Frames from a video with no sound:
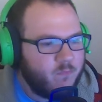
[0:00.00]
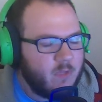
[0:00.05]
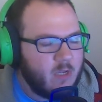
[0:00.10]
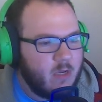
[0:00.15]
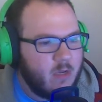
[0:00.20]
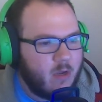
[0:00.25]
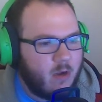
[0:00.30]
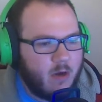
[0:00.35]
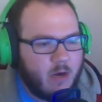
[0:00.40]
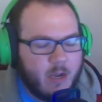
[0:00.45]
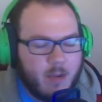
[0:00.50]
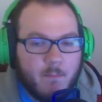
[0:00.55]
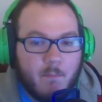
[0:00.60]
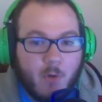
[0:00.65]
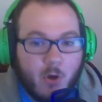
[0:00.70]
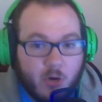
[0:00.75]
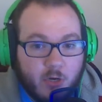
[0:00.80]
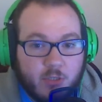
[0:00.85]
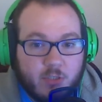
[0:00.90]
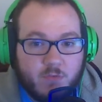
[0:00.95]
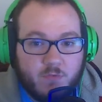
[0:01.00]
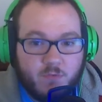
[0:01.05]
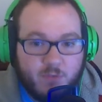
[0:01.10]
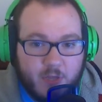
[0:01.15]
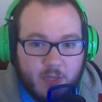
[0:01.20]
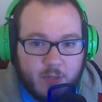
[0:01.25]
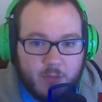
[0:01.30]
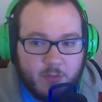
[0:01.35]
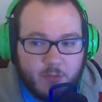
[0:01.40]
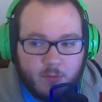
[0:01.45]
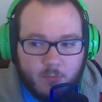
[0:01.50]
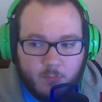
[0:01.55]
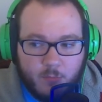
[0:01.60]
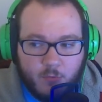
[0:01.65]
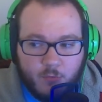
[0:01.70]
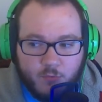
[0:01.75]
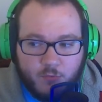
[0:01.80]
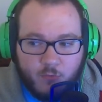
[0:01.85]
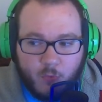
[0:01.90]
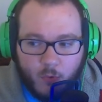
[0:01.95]
All right, March fifth,
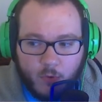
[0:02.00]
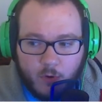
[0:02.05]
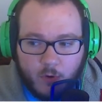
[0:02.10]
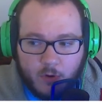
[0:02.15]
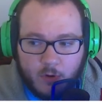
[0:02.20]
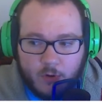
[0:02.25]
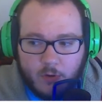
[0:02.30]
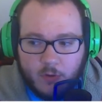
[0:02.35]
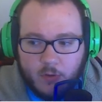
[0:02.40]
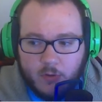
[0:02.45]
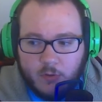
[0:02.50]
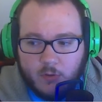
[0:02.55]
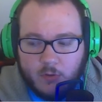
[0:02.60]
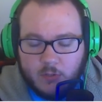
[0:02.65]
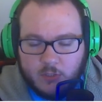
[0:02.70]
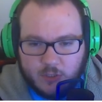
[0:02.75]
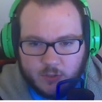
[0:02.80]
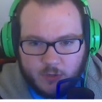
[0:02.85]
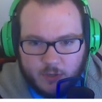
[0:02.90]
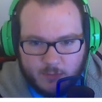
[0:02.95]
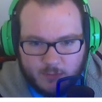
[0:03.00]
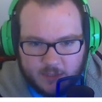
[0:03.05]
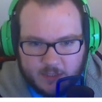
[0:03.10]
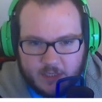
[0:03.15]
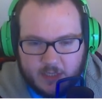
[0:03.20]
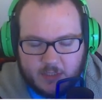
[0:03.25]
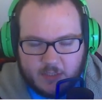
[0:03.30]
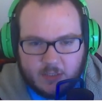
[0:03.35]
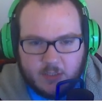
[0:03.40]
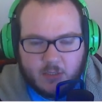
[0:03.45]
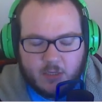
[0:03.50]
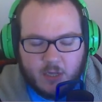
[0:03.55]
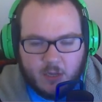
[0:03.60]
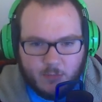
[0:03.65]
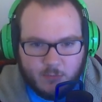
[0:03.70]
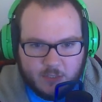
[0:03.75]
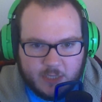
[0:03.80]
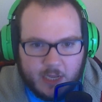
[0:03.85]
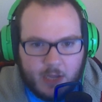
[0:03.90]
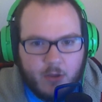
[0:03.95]
before Scream six
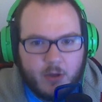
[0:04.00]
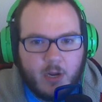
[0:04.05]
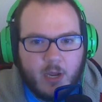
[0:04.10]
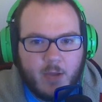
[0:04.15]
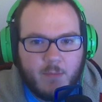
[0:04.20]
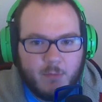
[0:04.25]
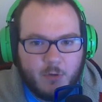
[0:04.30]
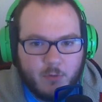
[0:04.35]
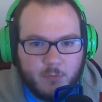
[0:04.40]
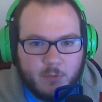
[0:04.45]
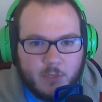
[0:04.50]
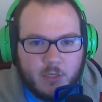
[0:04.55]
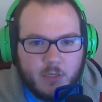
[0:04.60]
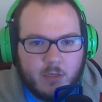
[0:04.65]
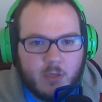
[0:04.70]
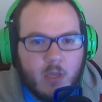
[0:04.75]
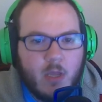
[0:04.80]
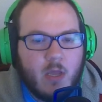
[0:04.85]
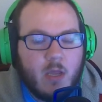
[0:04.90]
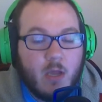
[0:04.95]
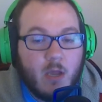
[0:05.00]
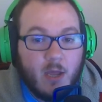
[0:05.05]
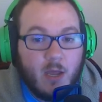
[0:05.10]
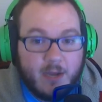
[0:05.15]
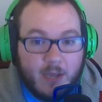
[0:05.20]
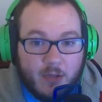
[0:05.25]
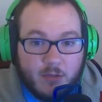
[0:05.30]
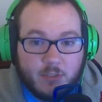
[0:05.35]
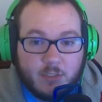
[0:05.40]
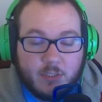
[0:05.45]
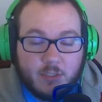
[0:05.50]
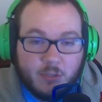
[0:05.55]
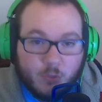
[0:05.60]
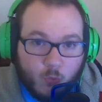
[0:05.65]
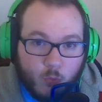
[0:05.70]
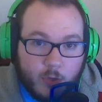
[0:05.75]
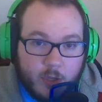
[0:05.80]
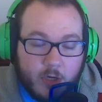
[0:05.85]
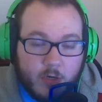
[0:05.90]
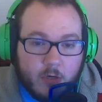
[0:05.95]
comes out, I'm going to be announcing the
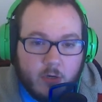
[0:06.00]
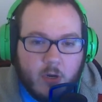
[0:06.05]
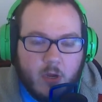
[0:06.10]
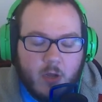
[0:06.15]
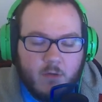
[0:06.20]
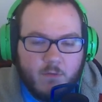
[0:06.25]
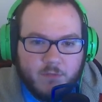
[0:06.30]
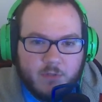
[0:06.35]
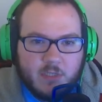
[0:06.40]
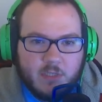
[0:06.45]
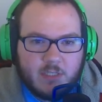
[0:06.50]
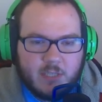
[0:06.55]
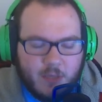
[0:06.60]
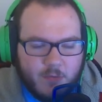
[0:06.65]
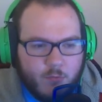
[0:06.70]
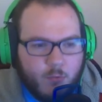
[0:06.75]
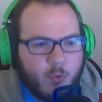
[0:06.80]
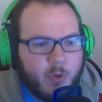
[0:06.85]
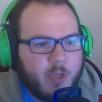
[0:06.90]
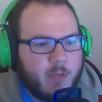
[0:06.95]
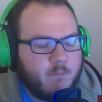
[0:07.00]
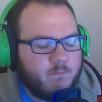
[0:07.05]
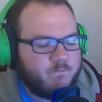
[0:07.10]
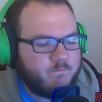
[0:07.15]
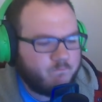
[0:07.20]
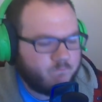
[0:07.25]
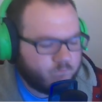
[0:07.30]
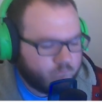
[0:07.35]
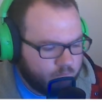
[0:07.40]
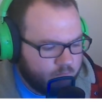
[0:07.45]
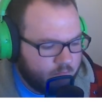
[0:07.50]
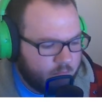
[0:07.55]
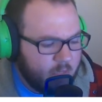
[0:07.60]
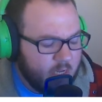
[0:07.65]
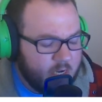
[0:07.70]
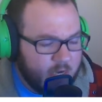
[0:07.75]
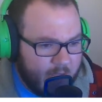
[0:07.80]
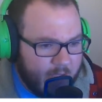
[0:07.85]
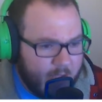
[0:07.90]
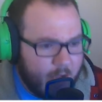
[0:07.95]
winner of this giveaway.
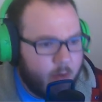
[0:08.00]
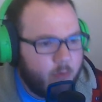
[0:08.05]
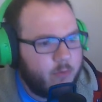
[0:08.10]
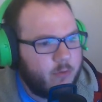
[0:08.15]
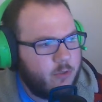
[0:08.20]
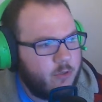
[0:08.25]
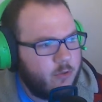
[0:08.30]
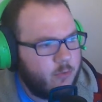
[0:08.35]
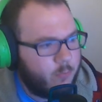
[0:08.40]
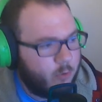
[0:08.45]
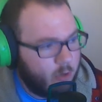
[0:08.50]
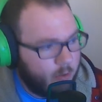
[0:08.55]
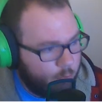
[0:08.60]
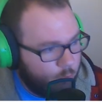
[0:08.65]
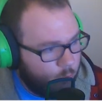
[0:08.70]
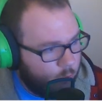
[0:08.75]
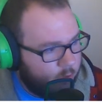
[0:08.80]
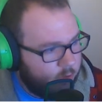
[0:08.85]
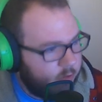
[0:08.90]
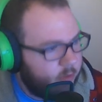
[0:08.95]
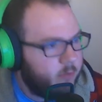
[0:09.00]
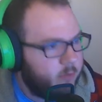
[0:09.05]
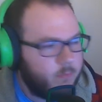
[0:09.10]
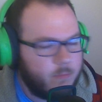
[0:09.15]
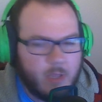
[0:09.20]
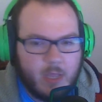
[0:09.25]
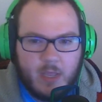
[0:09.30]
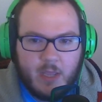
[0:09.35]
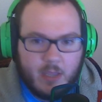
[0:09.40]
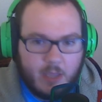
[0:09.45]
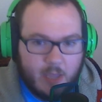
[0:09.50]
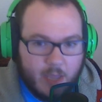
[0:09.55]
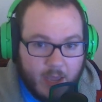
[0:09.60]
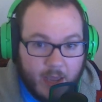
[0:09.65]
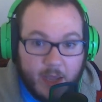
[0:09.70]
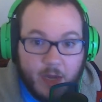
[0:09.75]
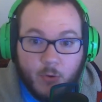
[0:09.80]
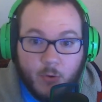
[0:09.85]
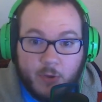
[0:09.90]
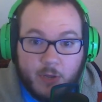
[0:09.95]
Now, you're probably wondering,
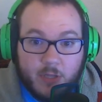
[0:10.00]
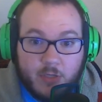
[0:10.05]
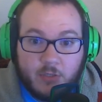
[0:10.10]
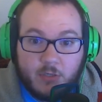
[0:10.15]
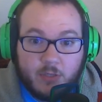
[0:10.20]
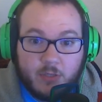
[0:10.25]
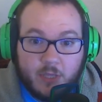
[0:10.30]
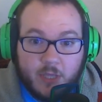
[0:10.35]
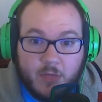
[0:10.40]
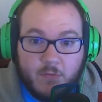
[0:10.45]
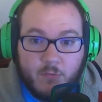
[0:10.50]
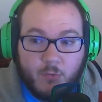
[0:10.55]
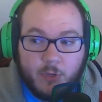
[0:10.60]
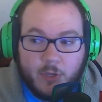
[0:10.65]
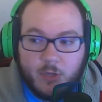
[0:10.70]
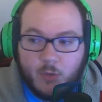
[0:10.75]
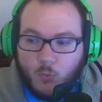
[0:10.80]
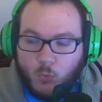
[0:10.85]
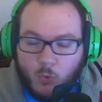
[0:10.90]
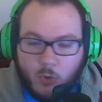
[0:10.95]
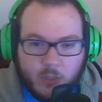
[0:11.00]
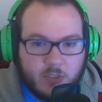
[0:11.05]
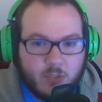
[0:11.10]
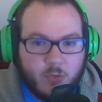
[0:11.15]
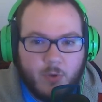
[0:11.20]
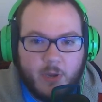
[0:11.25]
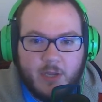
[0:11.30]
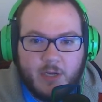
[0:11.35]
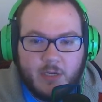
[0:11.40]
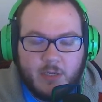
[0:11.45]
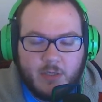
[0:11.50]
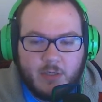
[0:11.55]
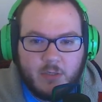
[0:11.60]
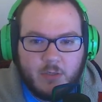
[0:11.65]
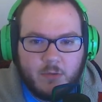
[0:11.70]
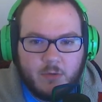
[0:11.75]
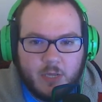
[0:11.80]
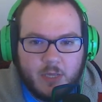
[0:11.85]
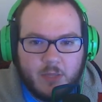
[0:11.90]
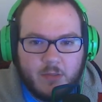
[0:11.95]
how do I enter the giveaway? What do I need to
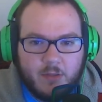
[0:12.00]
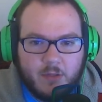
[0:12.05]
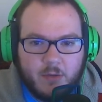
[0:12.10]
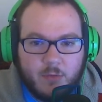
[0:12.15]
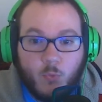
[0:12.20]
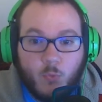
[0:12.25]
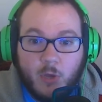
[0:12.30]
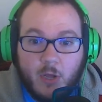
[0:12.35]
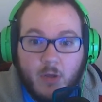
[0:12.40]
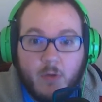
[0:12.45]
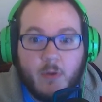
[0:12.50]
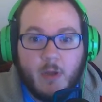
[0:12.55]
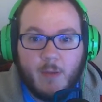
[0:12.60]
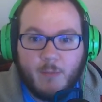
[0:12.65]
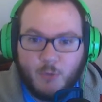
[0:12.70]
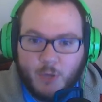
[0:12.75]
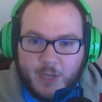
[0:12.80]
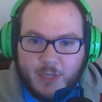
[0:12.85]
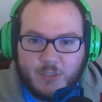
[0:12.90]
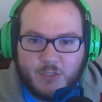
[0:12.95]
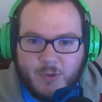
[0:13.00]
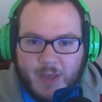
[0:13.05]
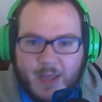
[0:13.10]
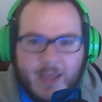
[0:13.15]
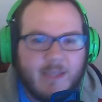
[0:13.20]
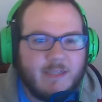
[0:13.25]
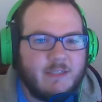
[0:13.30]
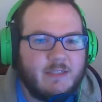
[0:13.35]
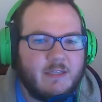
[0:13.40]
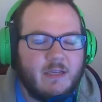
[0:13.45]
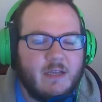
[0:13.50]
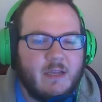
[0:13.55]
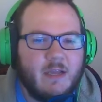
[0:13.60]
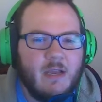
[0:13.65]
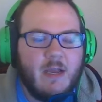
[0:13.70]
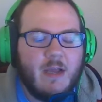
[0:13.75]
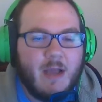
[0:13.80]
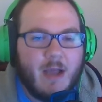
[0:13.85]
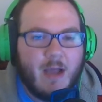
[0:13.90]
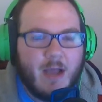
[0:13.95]
do, Nathan? Well, I'm glad you asked.
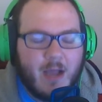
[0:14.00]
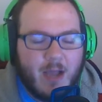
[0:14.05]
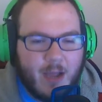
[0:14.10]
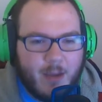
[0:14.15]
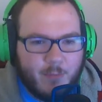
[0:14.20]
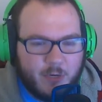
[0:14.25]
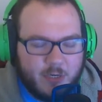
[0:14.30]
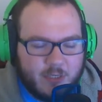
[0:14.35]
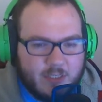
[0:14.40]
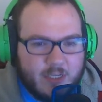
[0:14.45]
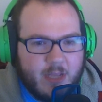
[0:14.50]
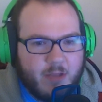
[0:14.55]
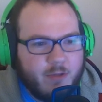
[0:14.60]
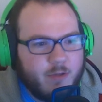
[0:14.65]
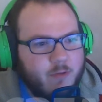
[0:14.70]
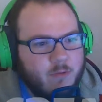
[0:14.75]
I'm going to tell you.